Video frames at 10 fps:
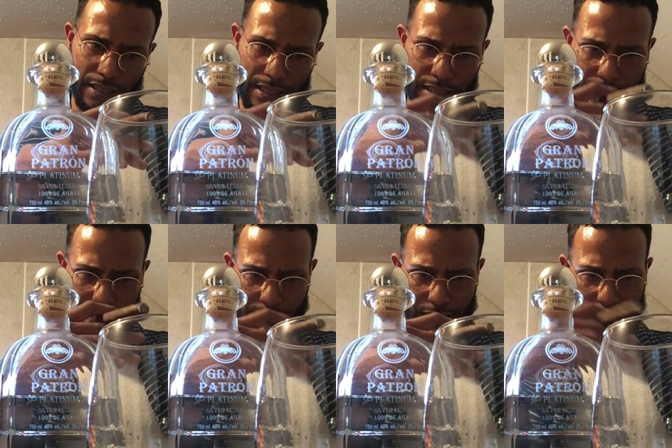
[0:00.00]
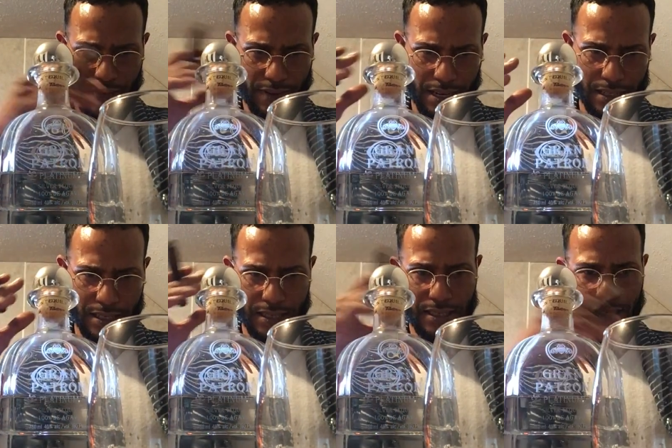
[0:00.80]
Not to say that I've had
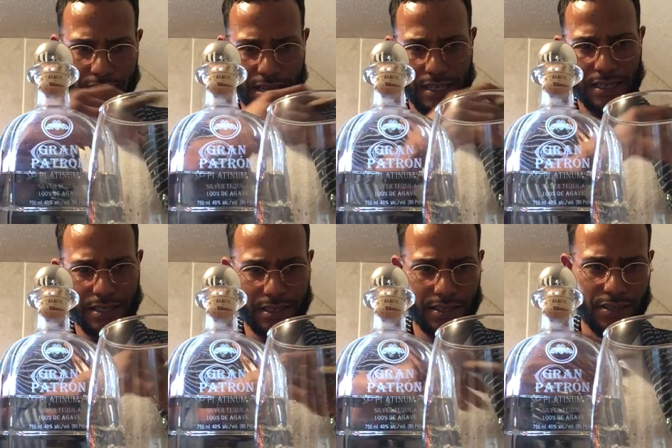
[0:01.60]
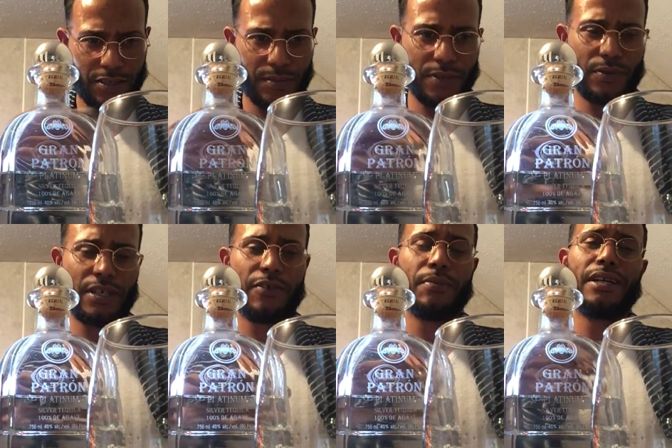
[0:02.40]
this and that and you know what I mean,
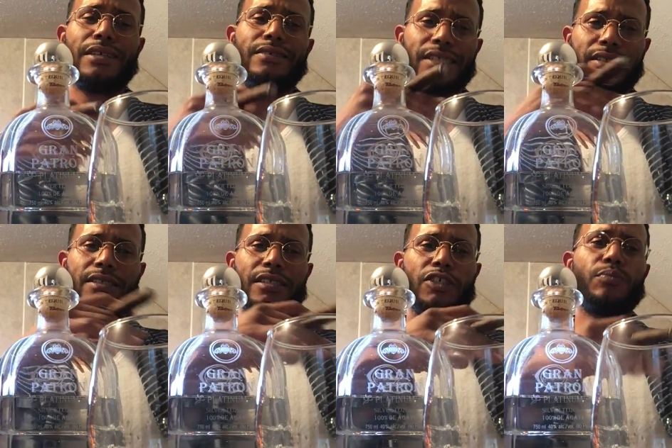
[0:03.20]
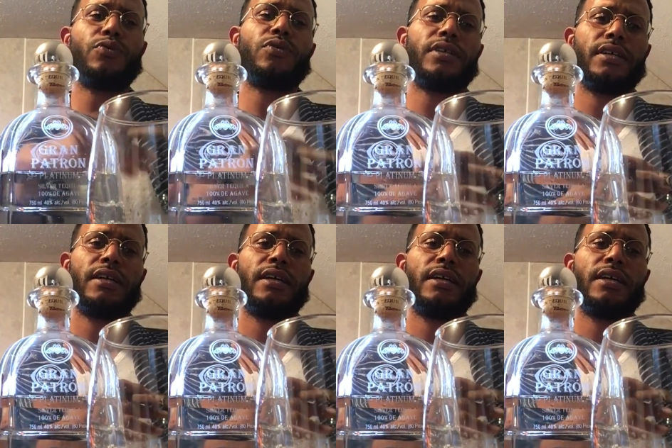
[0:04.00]
whatever. But I said to this point,